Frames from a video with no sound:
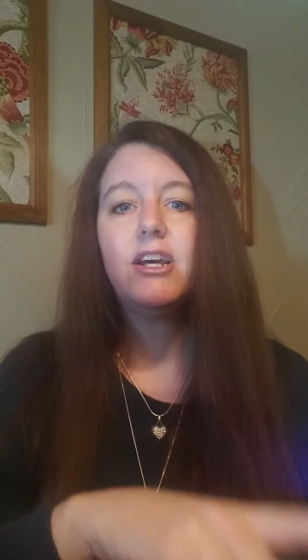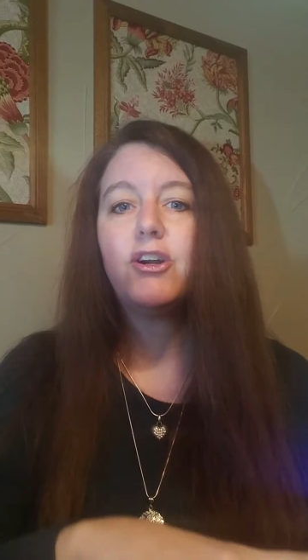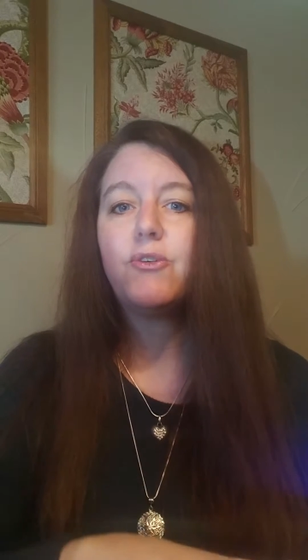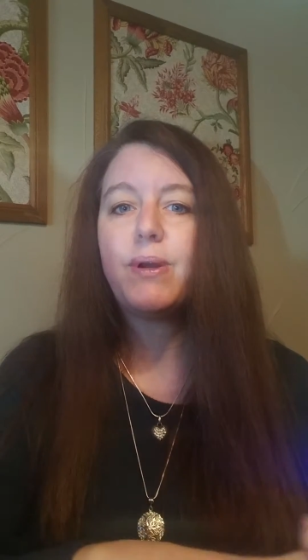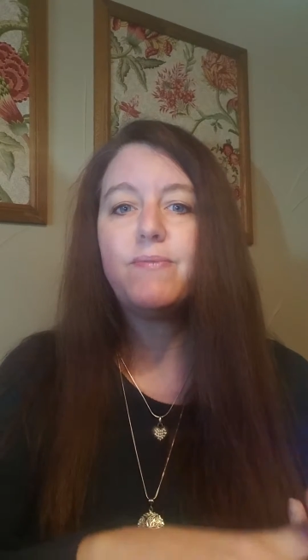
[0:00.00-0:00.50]

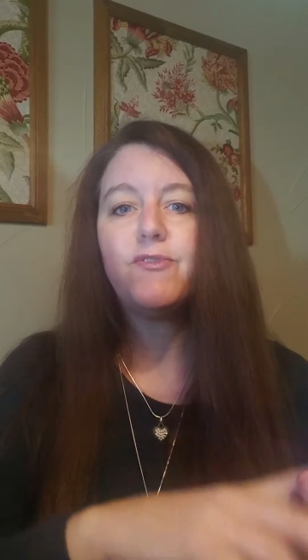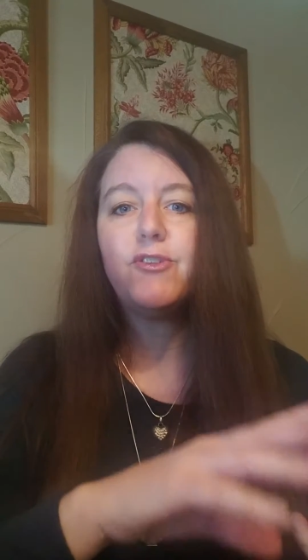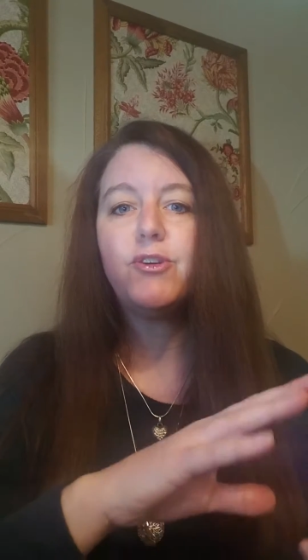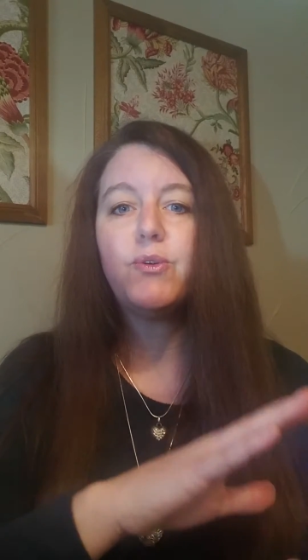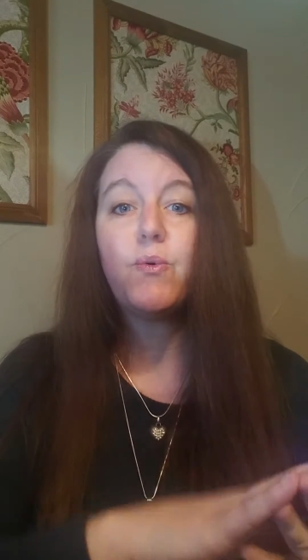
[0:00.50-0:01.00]

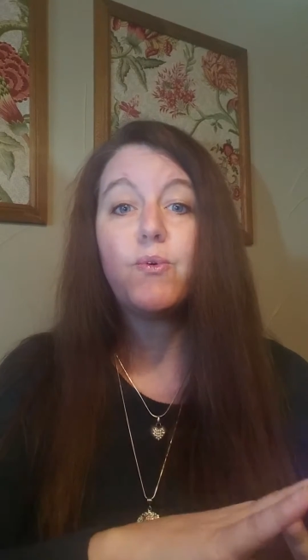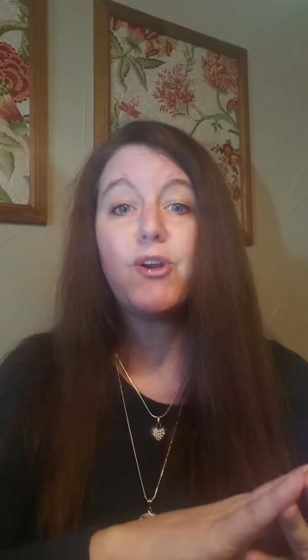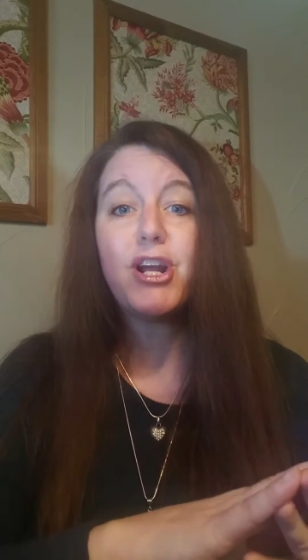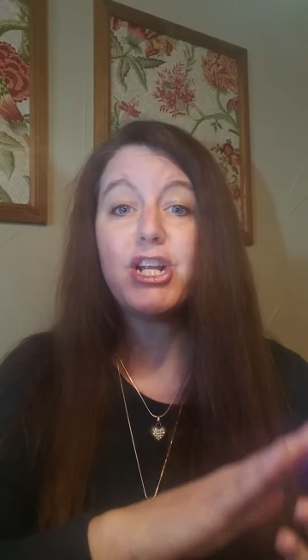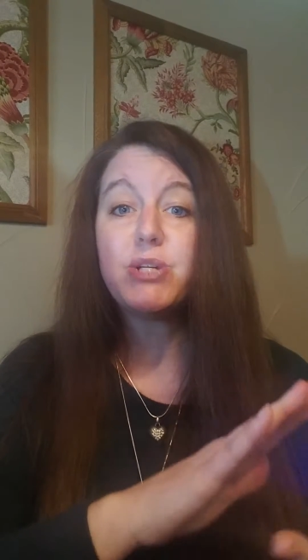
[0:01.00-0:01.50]
grapefruit,
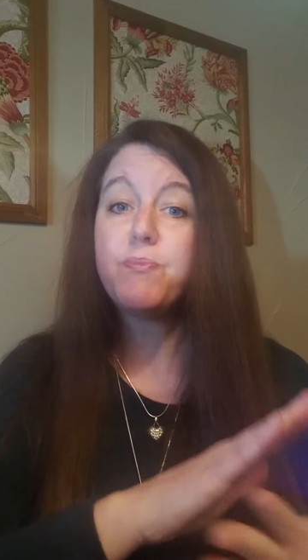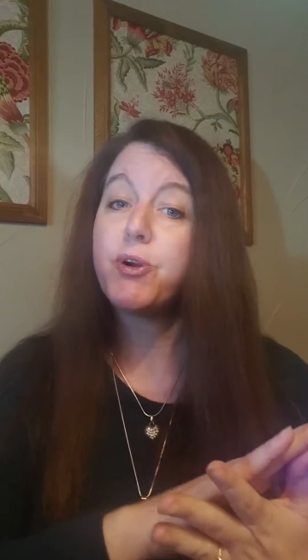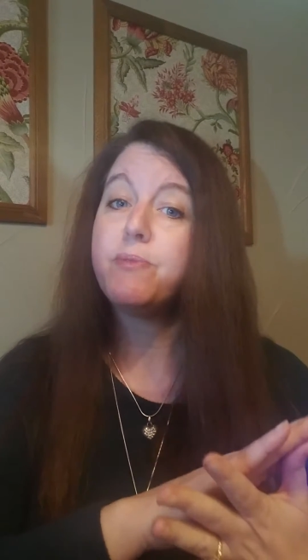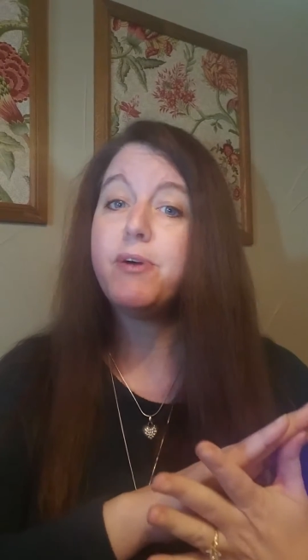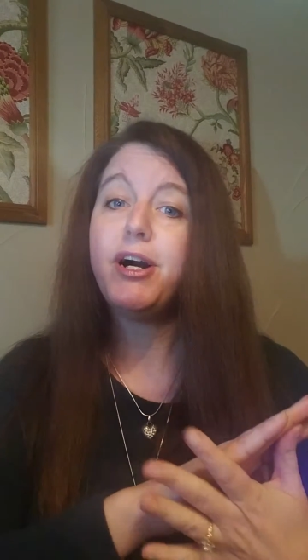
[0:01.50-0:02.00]
orange,
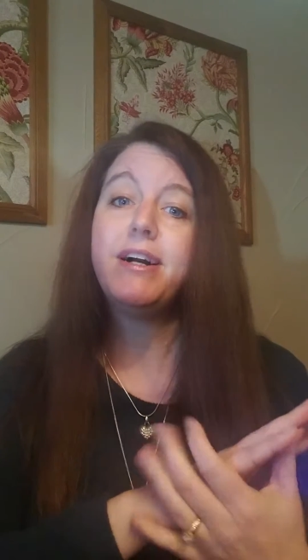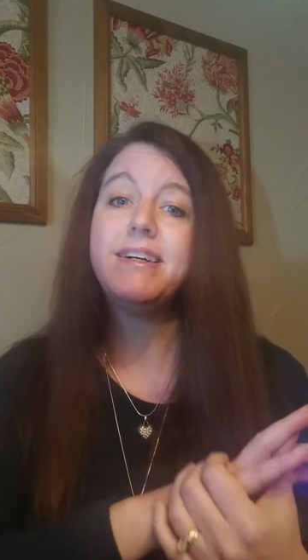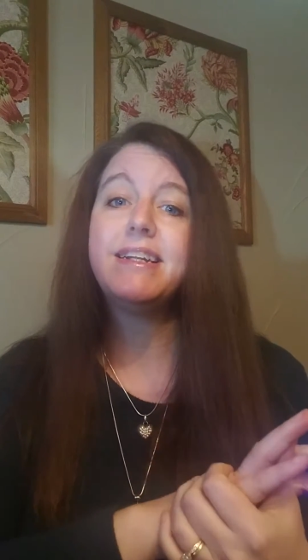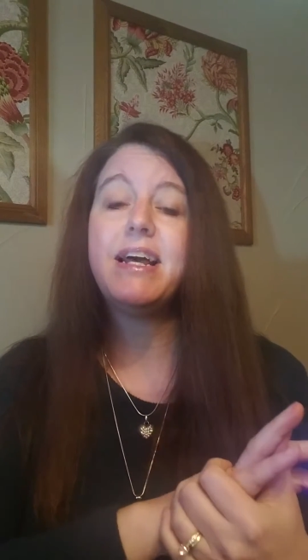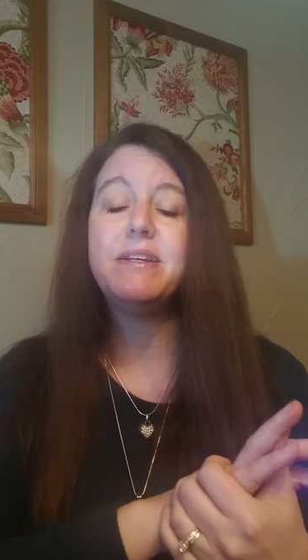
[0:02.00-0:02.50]

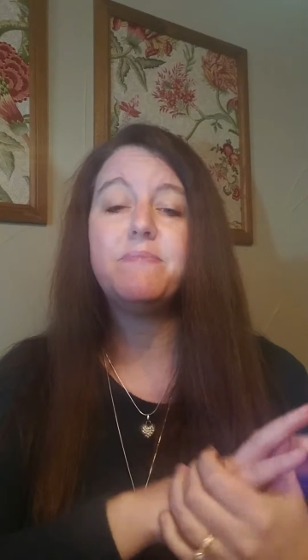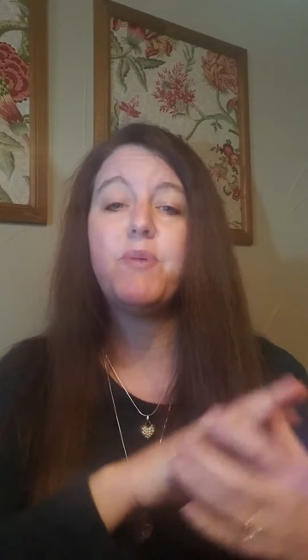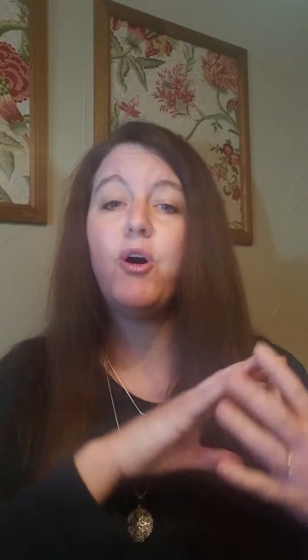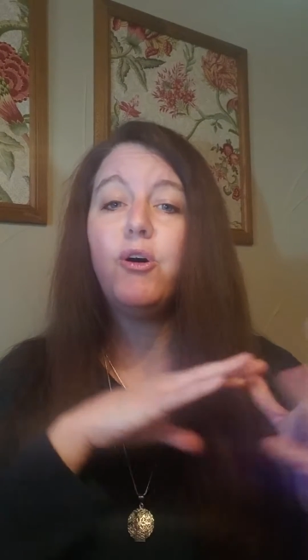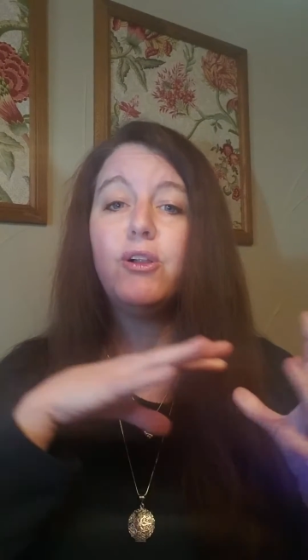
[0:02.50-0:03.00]
bergamot, and
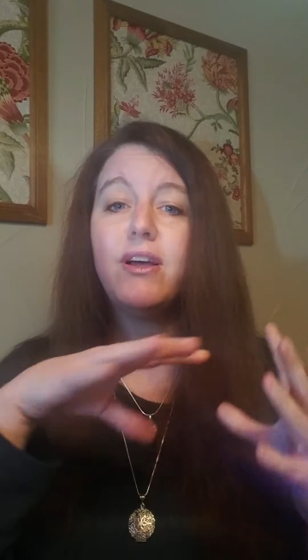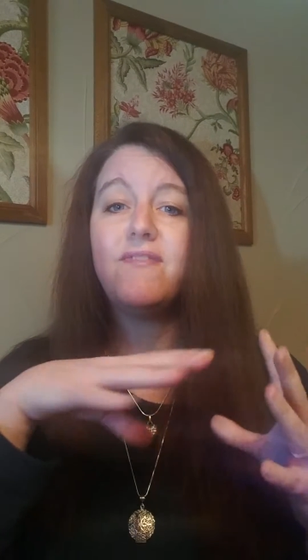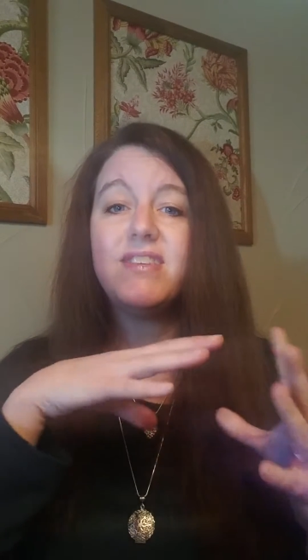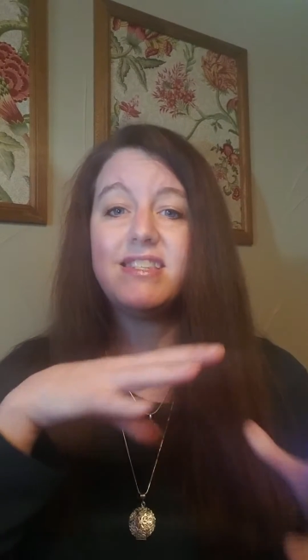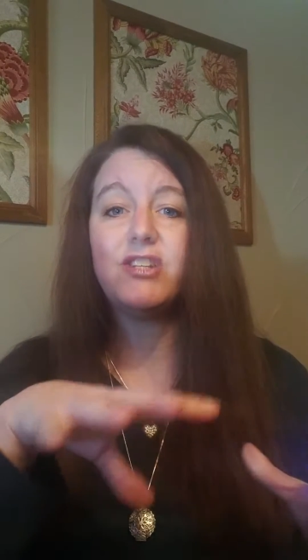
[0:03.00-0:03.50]
all
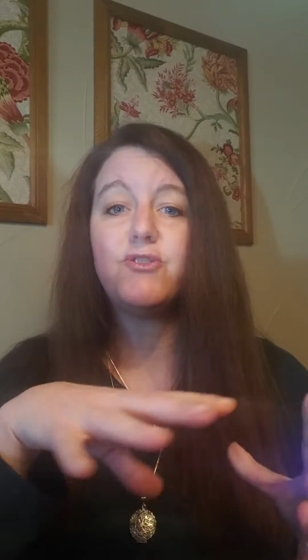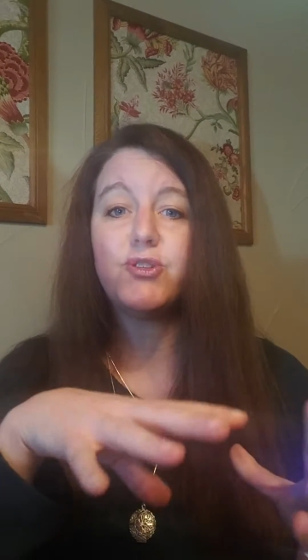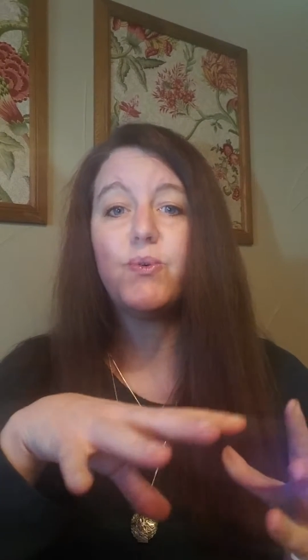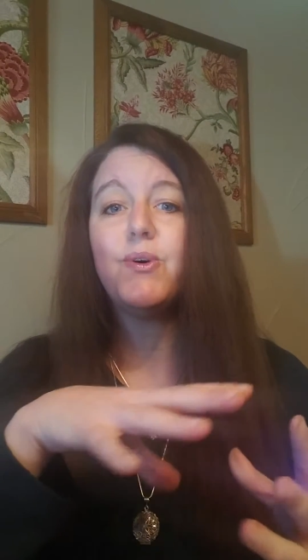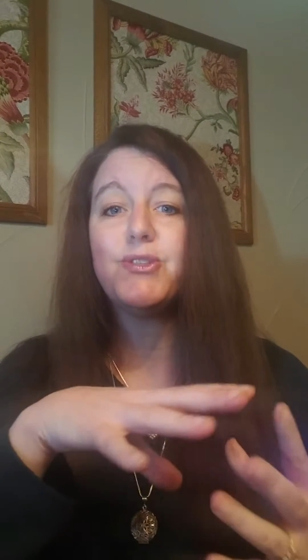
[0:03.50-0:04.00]
of the
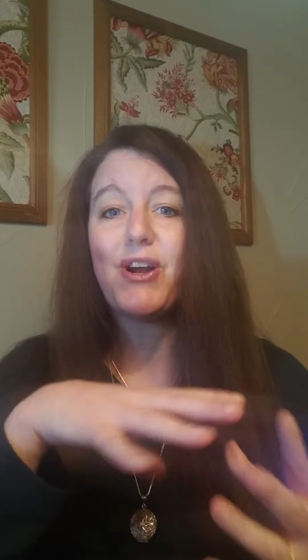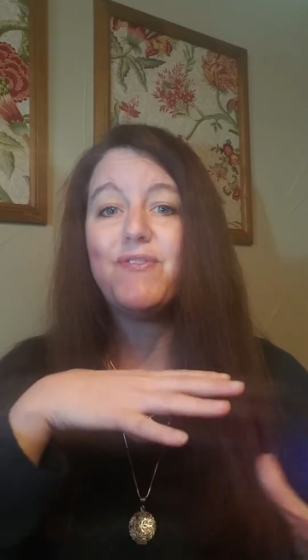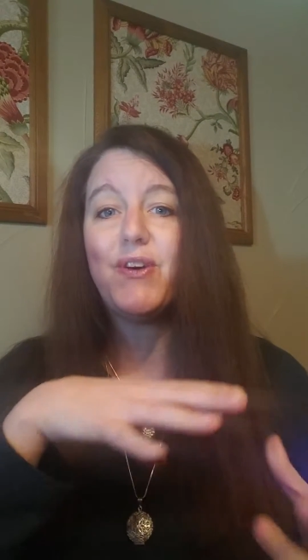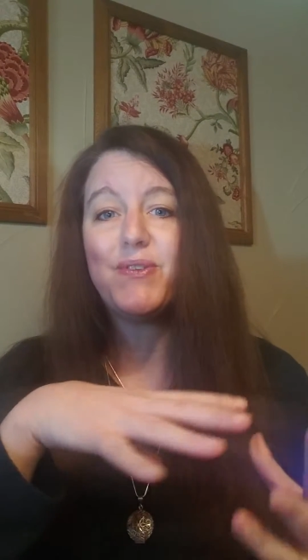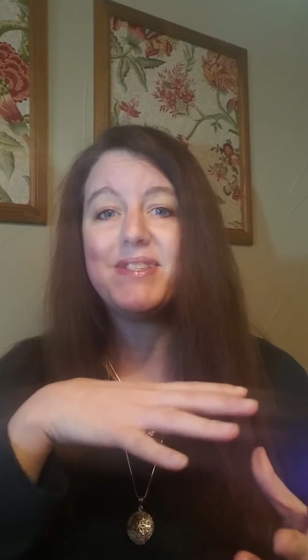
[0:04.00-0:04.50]
citrus oils are
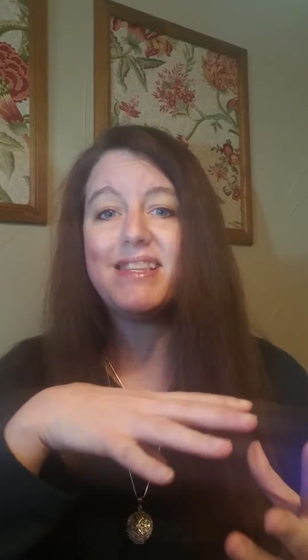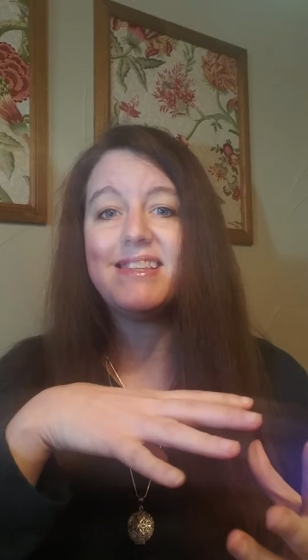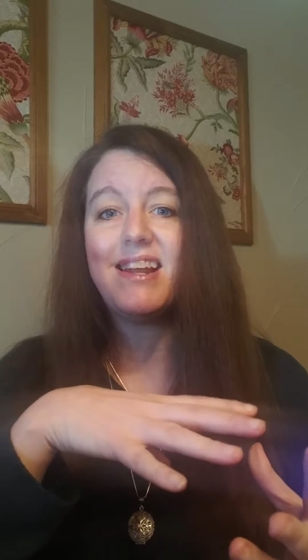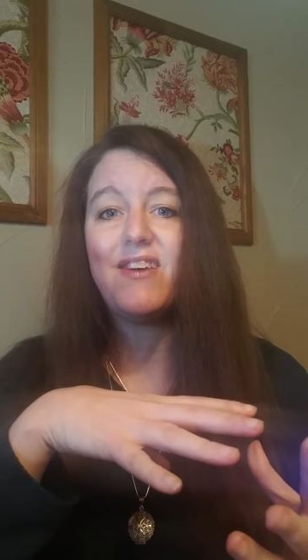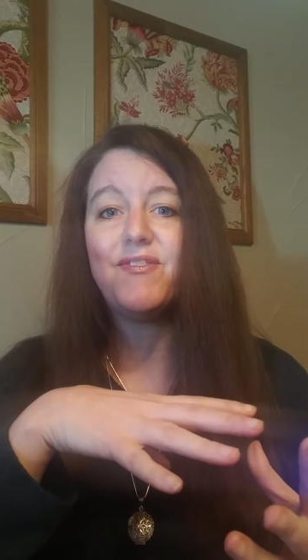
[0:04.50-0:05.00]

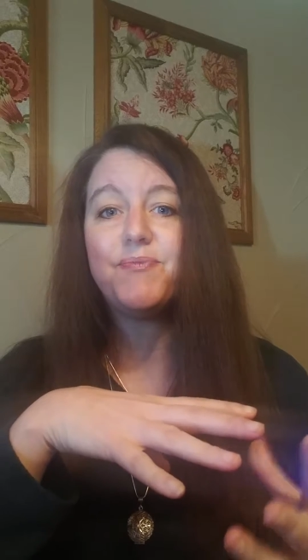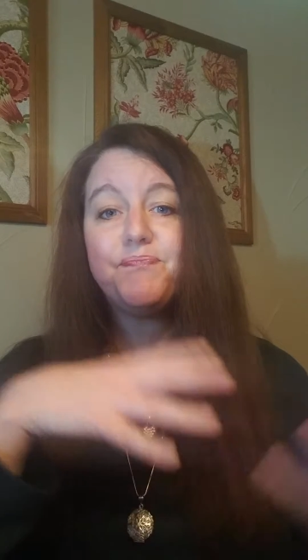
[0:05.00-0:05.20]
photosensitive.